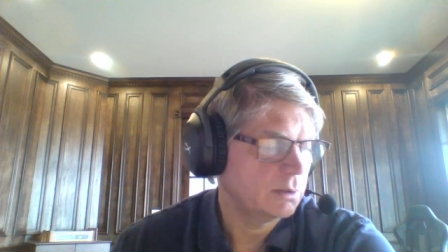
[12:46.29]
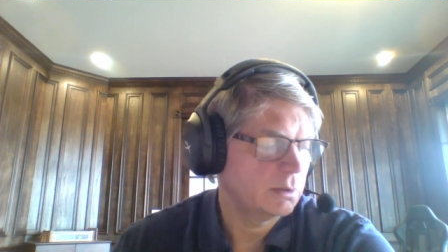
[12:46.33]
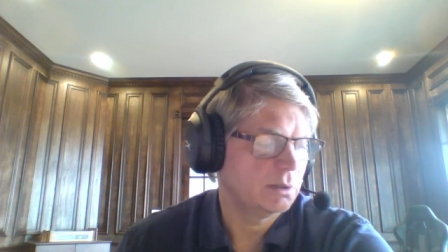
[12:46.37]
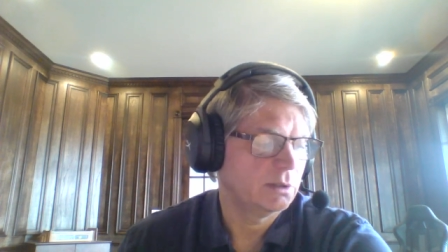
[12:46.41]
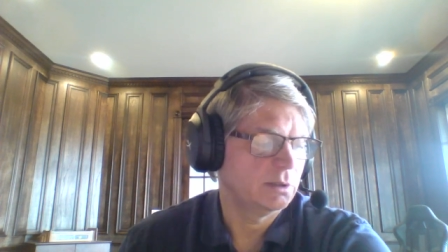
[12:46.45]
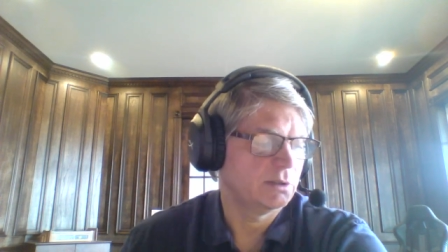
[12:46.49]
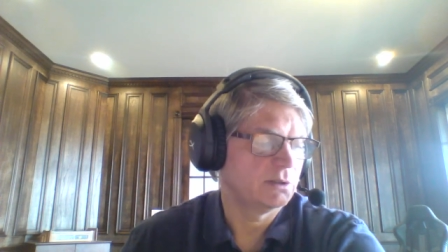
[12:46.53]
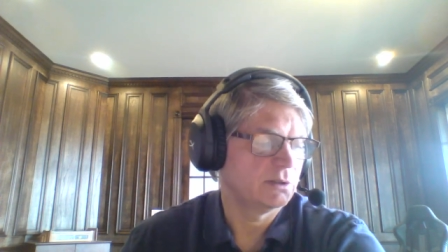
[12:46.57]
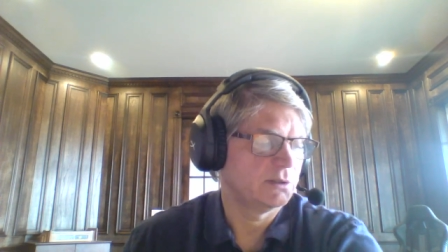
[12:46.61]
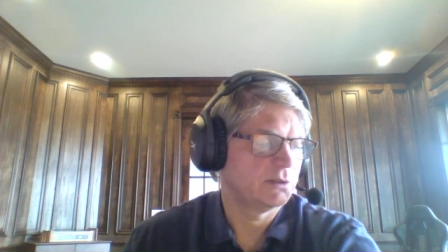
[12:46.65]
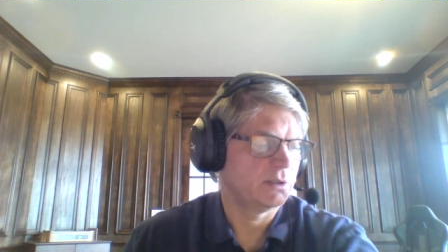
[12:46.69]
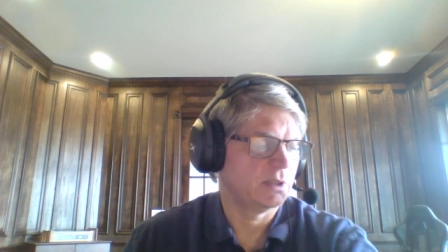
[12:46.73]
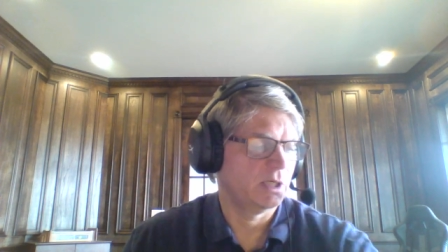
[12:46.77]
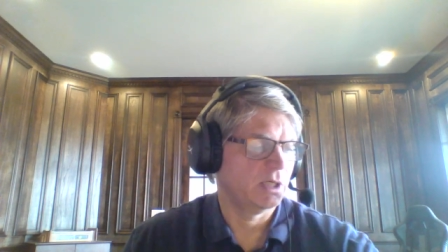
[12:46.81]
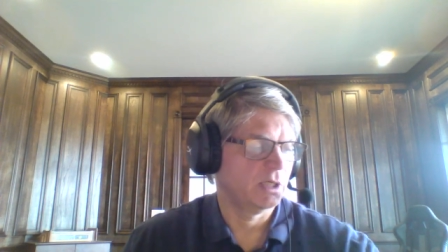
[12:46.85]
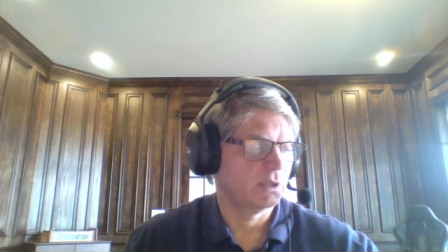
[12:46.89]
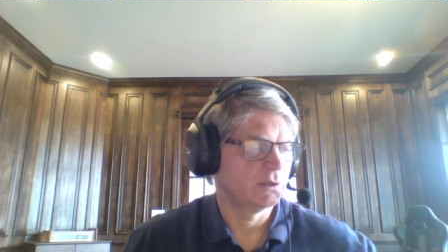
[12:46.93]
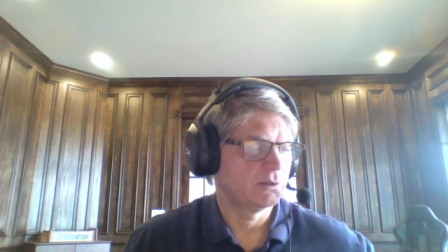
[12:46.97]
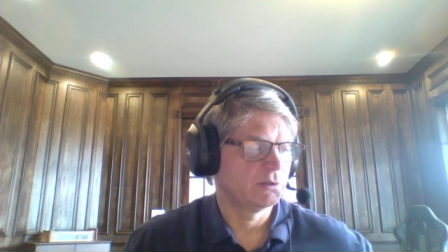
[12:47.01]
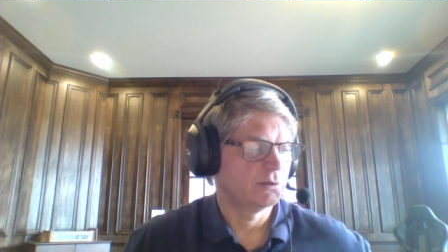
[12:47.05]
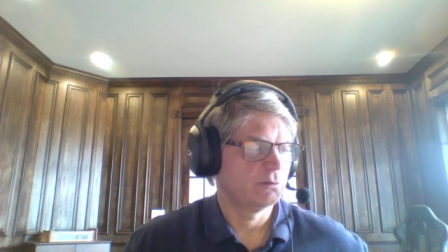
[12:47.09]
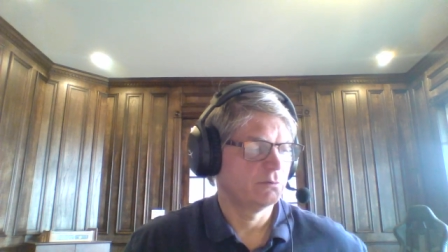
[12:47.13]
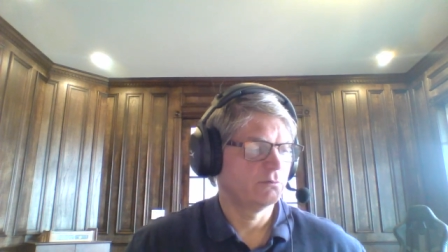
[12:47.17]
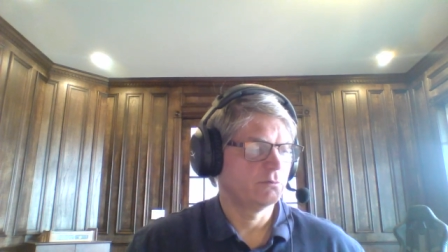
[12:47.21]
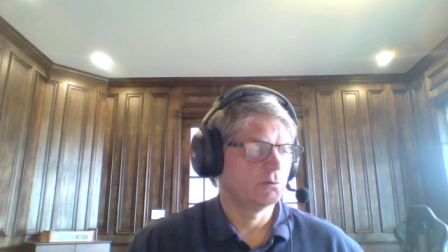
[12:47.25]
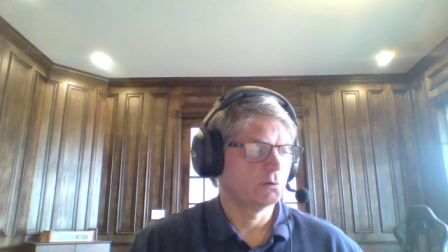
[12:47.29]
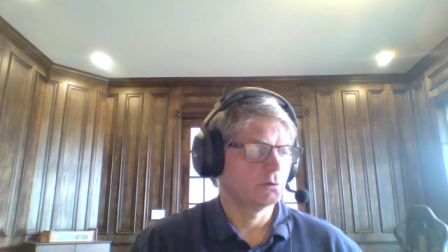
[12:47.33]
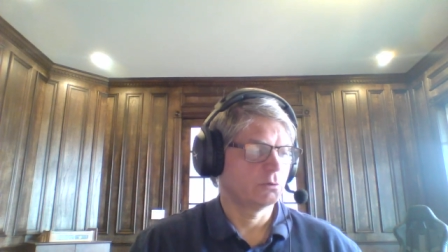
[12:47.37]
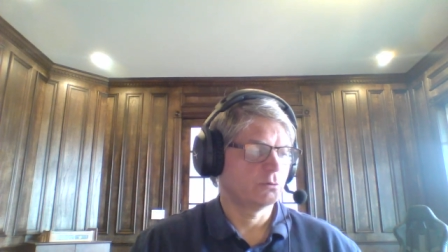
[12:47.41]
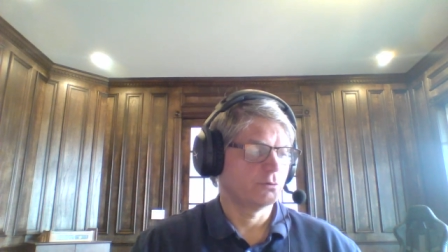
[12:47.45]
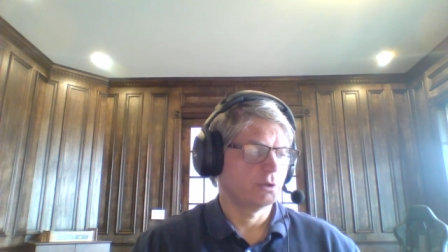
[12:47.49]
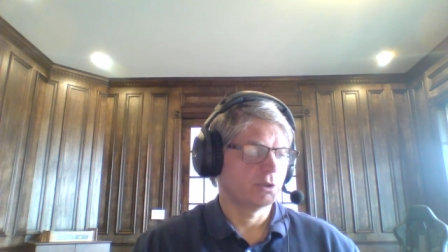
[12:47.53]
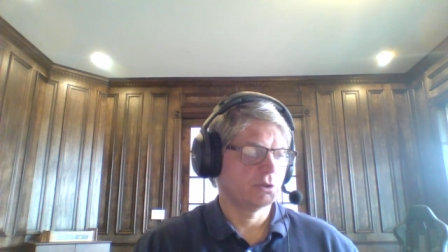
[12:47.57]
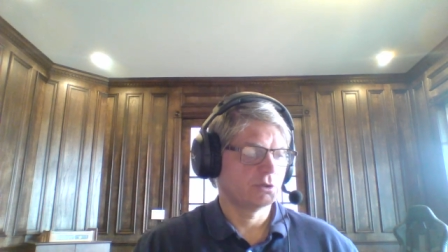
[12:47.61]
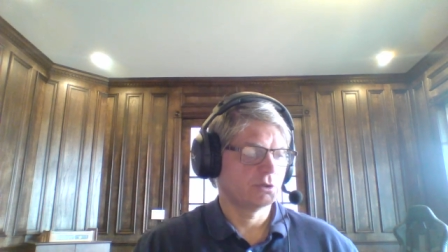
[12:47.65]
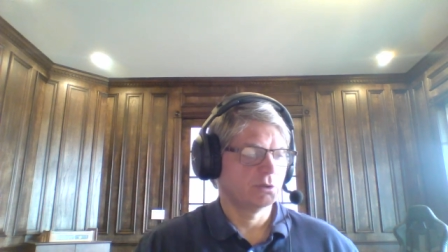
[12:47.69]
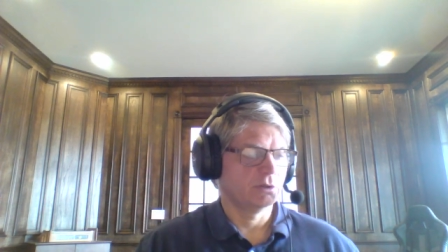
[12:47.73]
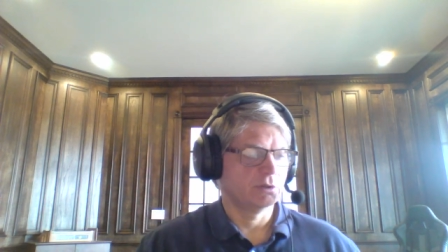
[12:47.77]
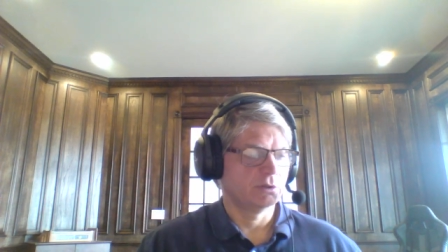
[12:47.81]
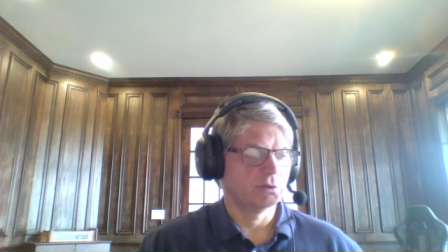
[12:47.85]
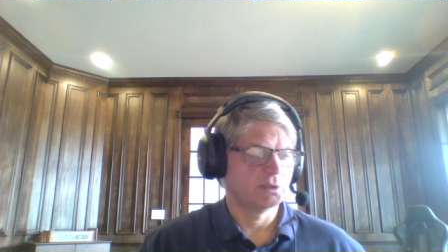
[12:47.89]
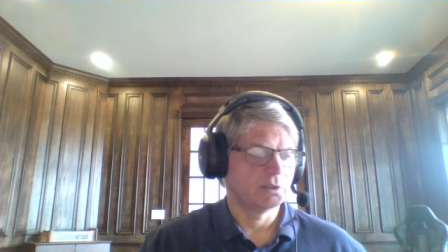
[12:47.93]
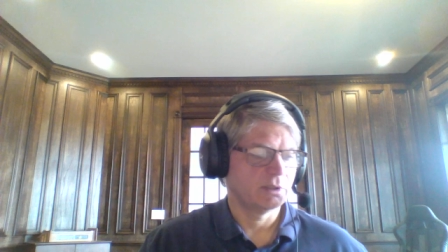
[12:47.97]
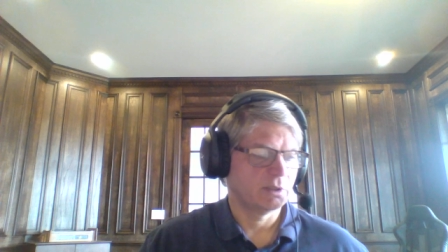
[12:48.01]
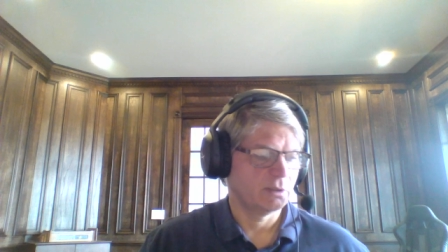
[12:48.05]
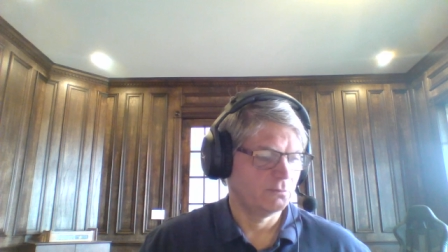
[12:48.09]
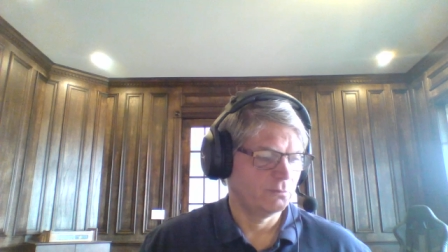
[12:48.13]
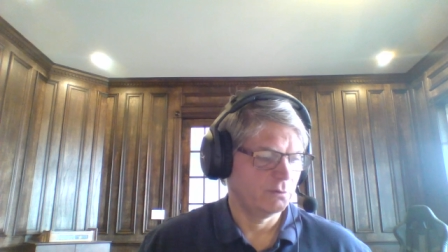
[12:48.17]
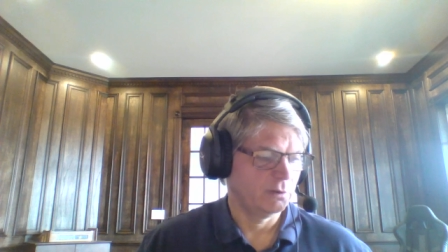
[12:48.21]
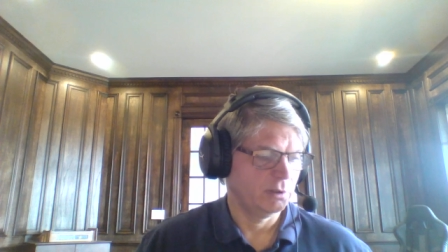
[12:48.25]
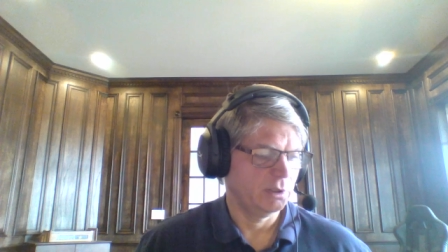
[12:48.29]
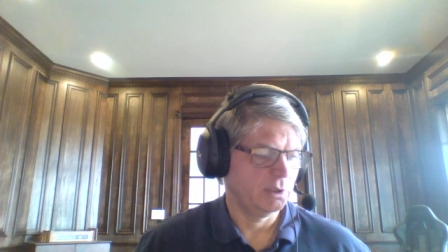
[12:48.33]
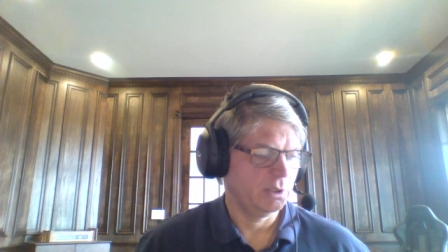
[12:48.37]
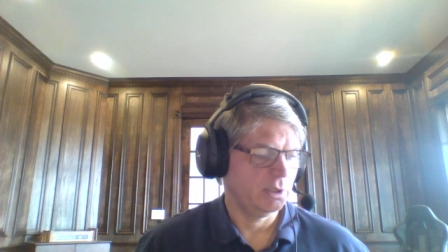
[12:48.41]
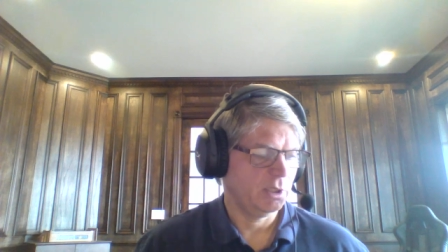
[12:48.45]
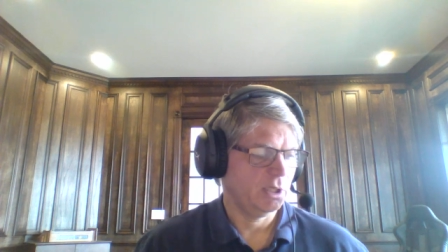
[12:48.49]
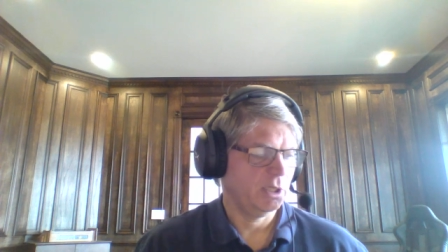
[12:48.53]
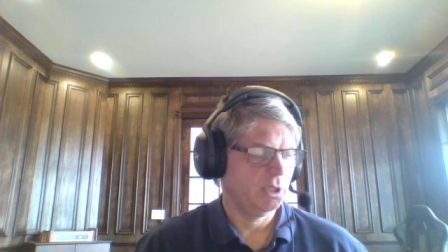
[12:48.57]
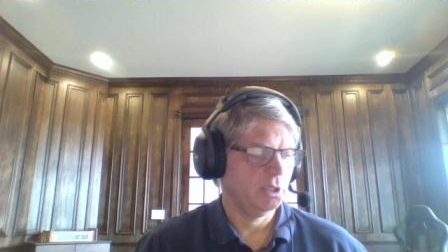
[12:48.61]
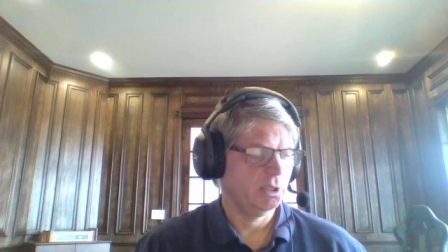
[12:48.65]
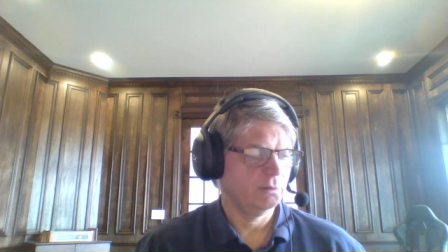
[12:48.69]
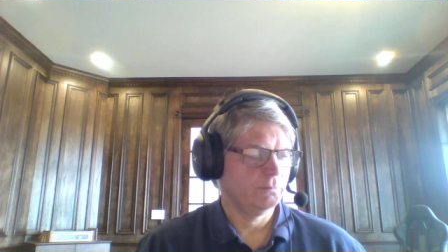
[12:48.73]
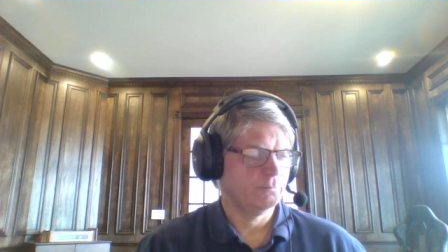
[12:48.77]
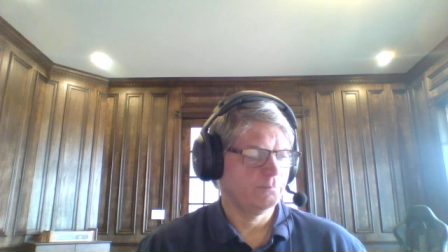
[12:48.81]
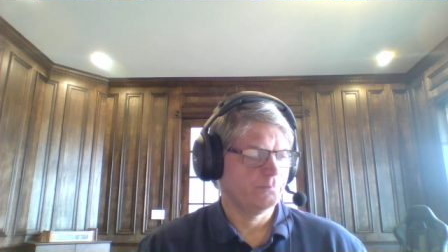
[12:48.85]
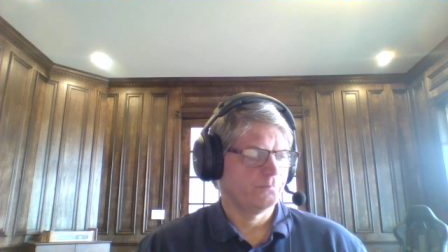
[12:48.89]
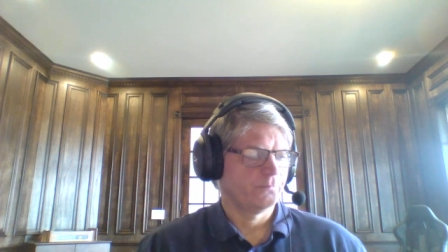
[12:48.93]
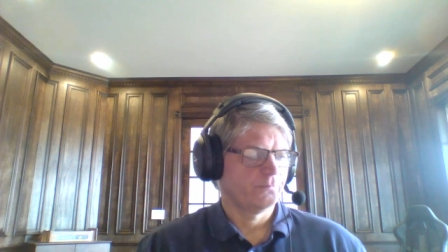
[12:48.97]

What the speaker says: is the answer for question 78.